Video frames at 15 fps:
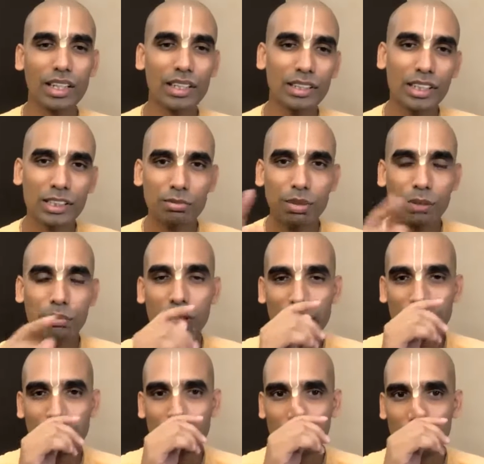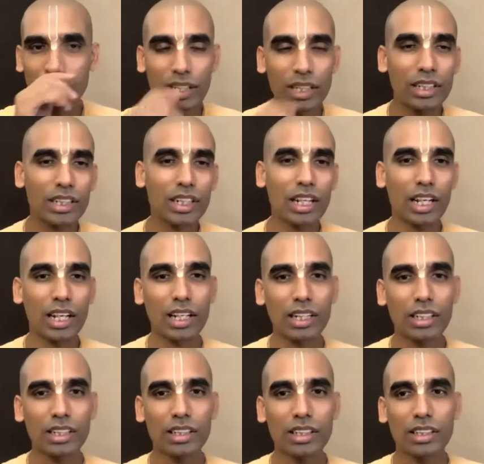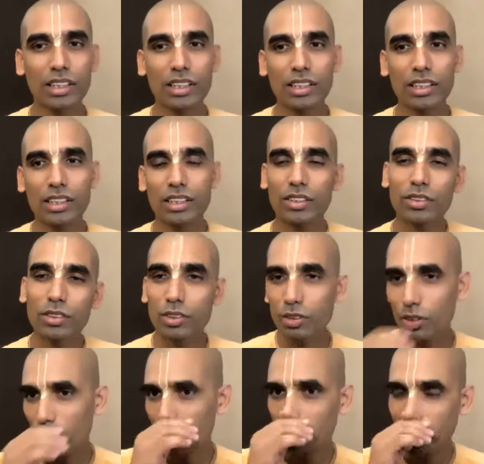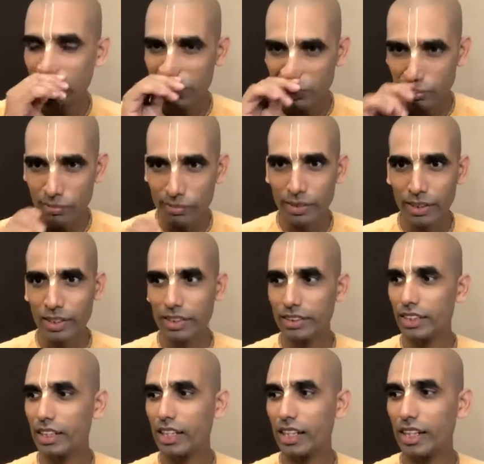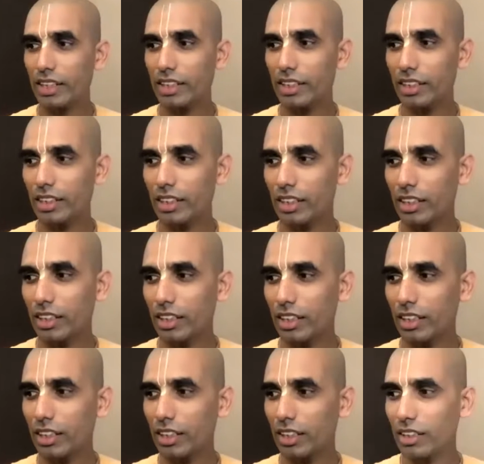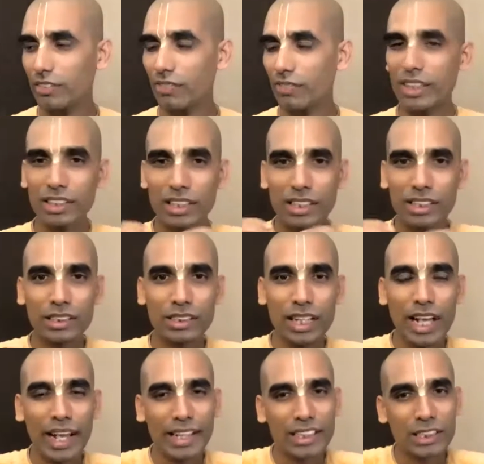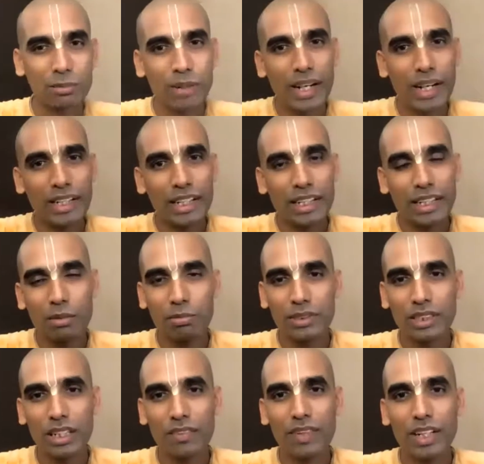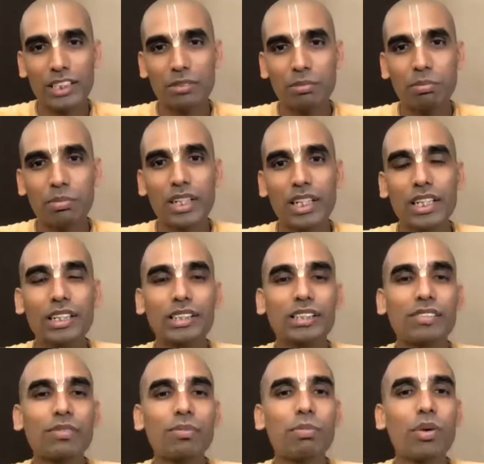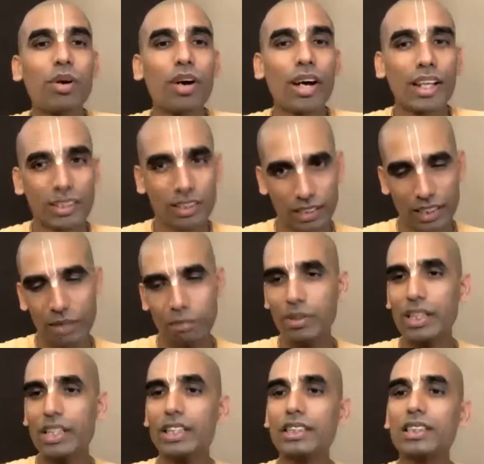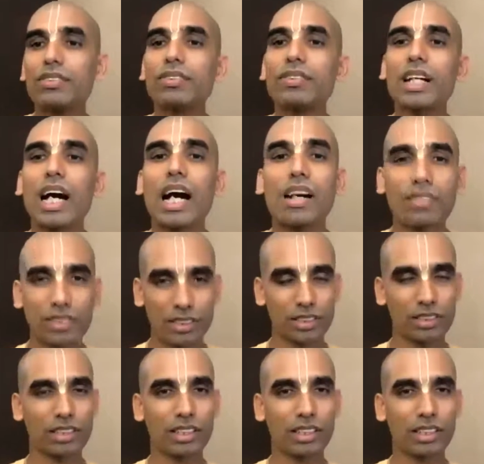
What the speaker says: in this Brahma Vimohana Leela, you told me that when Krishna expanded himself as millions of boys and millions of calves,